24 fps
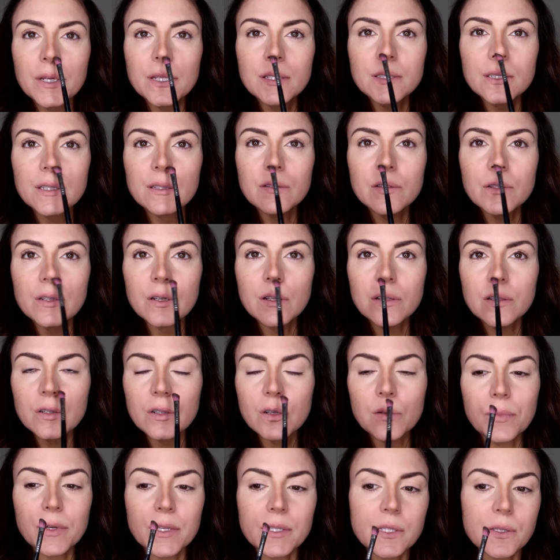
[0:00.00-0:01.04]
of makes it look a
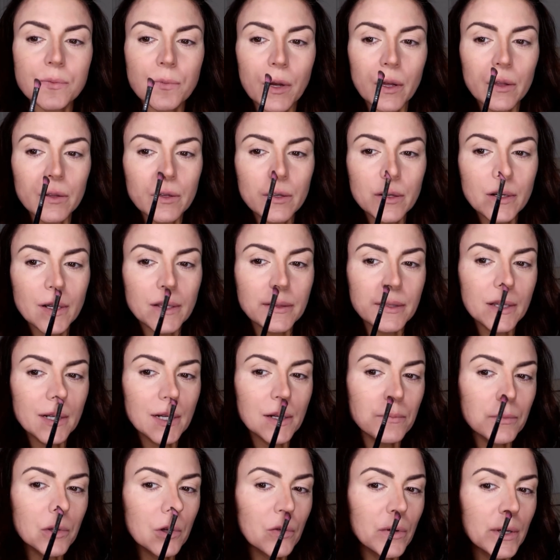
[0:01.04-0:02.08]
little bit smaller? And then
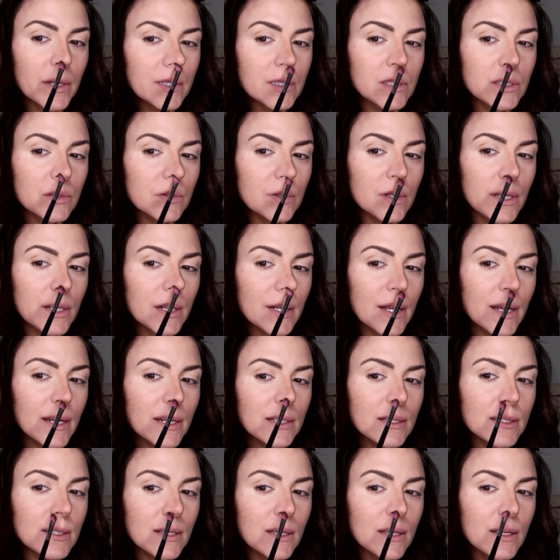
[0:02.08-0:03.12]
I'm going to
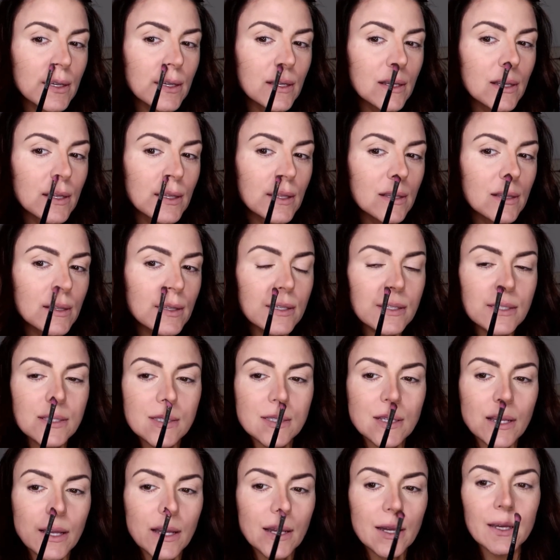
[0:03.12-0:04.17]
connect the
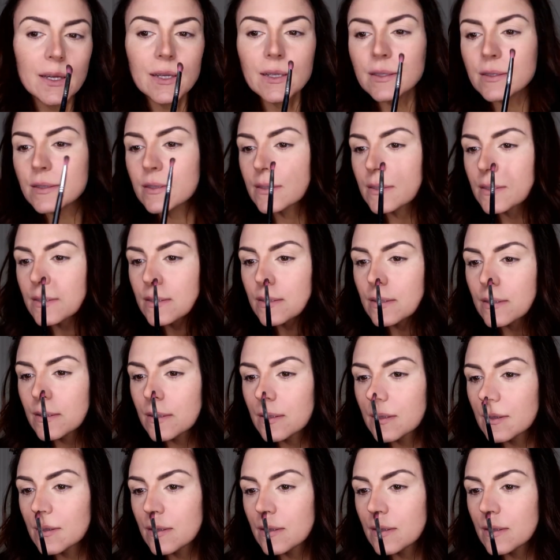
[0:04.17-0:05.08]
sides